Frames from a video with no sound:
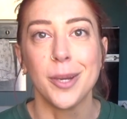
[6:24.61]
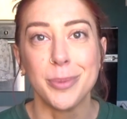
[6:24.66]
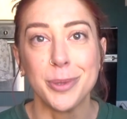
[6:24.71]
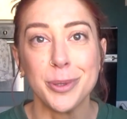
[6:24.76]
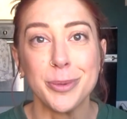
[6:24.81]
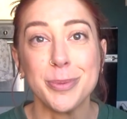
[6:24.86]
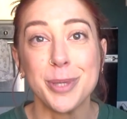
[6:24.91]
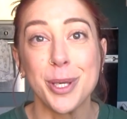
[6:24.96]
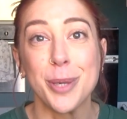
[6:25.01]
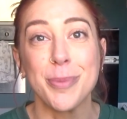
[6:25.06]

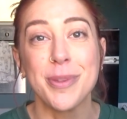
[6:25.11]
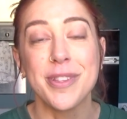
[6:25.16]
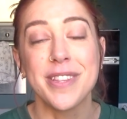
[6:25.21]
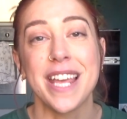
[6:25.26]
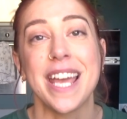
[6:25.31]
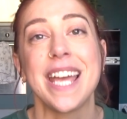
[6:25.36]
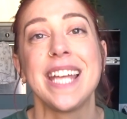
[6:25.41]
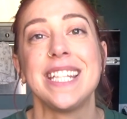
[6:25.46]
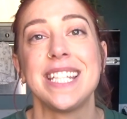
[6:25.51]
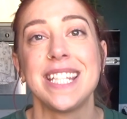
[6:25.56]
Abdulmanap
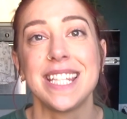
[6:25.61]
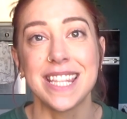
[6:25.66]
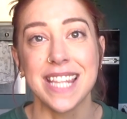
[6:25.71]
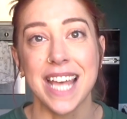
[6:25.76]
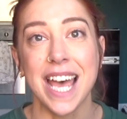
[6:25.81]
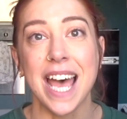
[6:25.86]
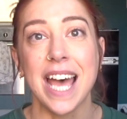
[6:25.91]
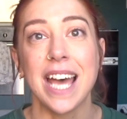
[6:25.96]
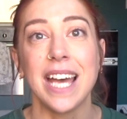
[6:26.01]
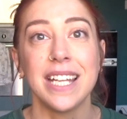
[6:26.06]
said
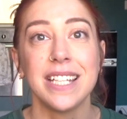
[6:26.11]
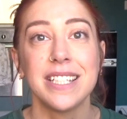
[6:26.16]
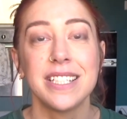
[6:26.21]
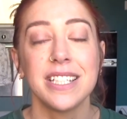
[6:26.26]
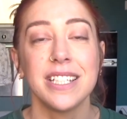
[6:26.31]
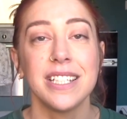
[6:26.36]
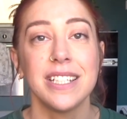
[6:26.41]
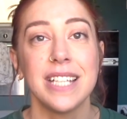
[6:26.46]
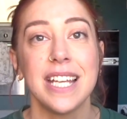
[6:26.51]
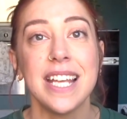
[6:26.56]

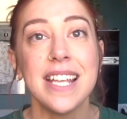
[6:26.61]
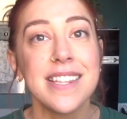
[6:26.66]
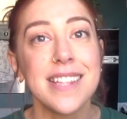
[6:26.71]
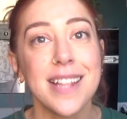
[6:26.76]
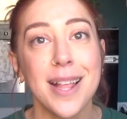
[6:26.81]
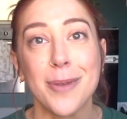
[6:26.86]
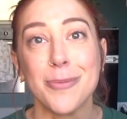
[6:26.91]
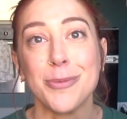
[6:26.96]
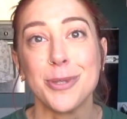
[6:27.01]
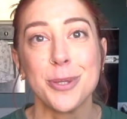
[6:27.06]
that
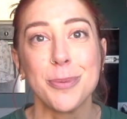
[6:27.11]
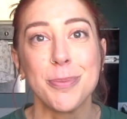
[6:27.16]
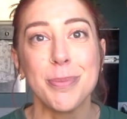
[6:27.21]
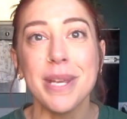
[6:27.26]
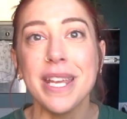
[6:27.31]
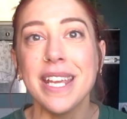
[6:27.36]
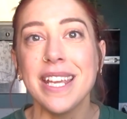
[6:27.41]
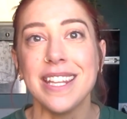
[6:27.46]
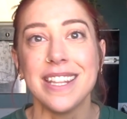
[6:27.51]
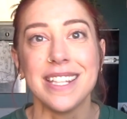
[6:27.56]
Islam would
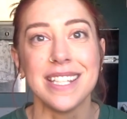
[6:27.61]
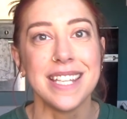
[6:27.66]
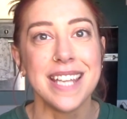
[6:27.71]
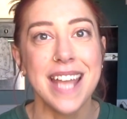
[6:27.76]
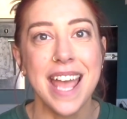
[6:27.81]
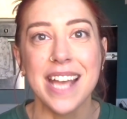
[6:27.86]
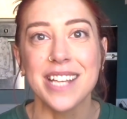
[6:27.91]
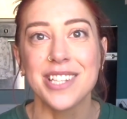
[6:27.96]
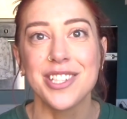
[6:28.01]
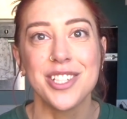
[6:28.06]
be the
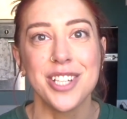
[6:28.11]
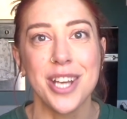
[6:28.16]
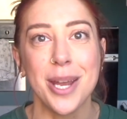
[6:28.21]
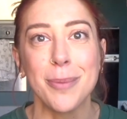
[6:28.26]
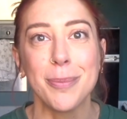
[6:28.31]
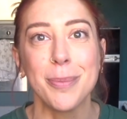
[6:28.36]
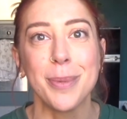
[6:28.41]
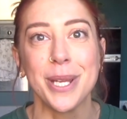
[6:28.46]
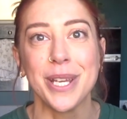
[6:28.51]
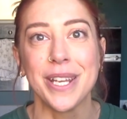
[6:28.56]
next
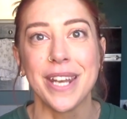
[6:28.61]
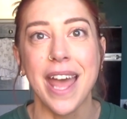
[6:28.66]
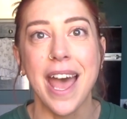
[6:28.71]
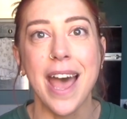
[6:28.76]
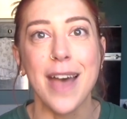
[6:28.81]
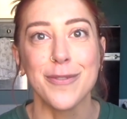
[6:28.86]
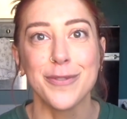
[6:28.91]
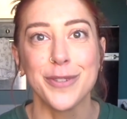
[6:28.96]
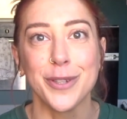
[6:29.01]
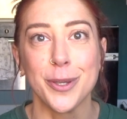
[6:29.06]
champion
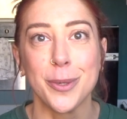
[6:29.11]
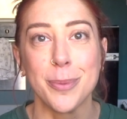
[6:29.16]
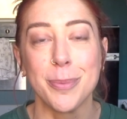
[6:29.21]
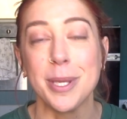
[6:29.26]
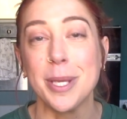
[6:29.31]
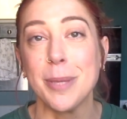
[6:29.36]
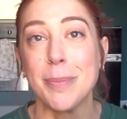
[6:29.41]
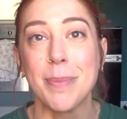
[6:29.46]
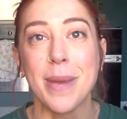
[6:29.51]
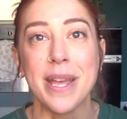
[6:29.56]
after
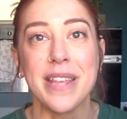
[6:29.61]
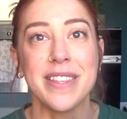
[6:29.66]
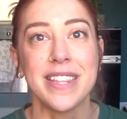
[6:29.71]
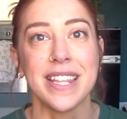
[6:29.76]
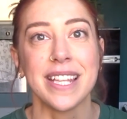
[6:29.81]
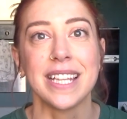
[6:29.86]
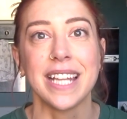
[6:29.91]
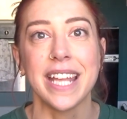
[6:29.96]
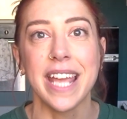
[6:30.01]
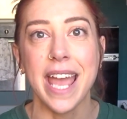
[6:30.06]
Khabib,
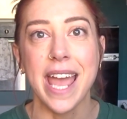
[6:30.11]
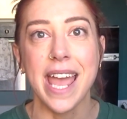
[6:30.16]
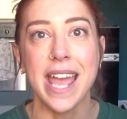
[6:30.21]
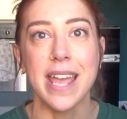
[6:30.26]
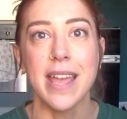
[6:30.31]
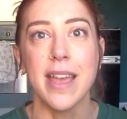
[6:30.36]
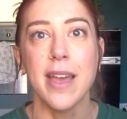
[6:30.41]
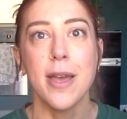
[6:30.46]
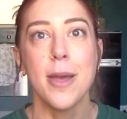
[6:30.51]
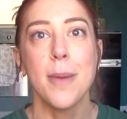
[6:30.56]
basically
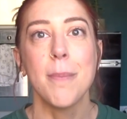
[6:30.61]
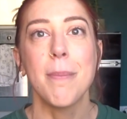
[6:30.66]
a